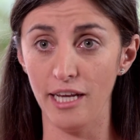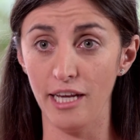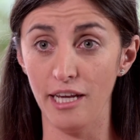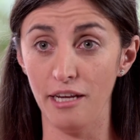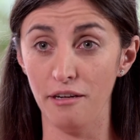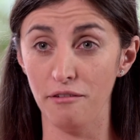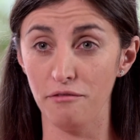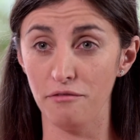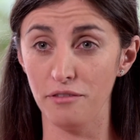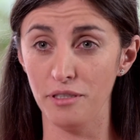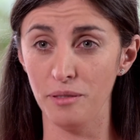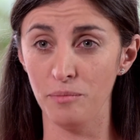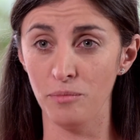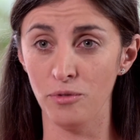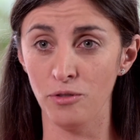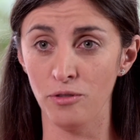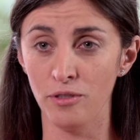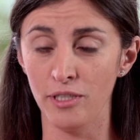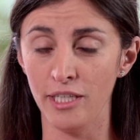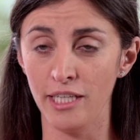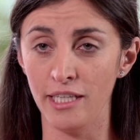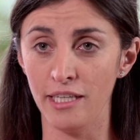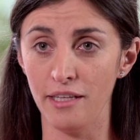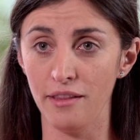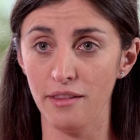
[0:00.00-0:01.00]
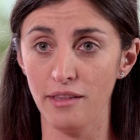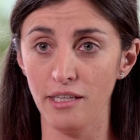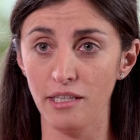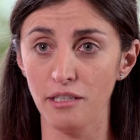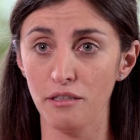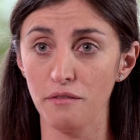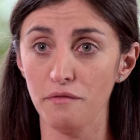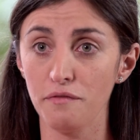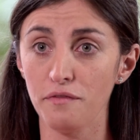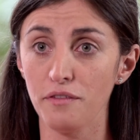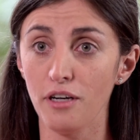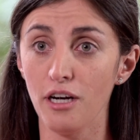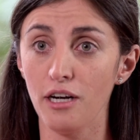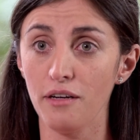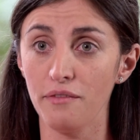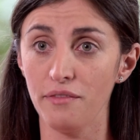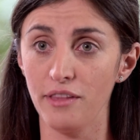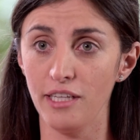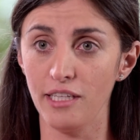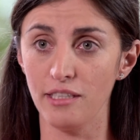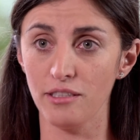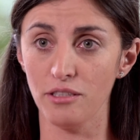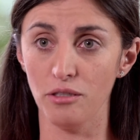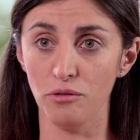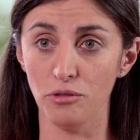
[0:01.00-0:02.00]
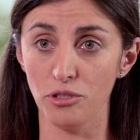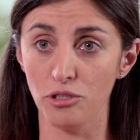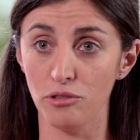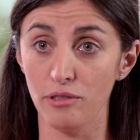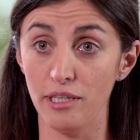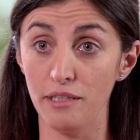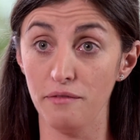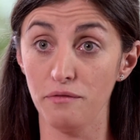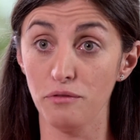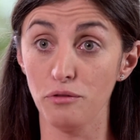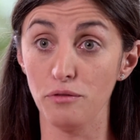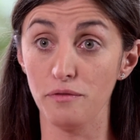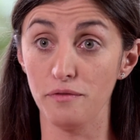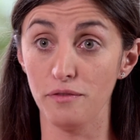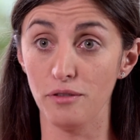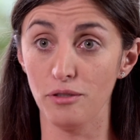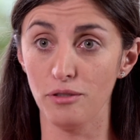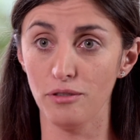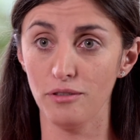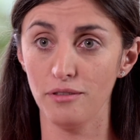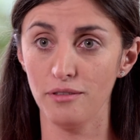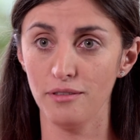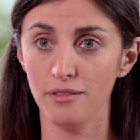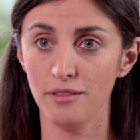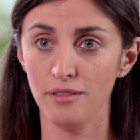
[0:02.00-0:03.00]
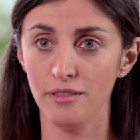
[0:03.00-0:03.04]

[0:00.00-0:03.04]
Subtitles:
every morning and think of 5 things I was grateful for.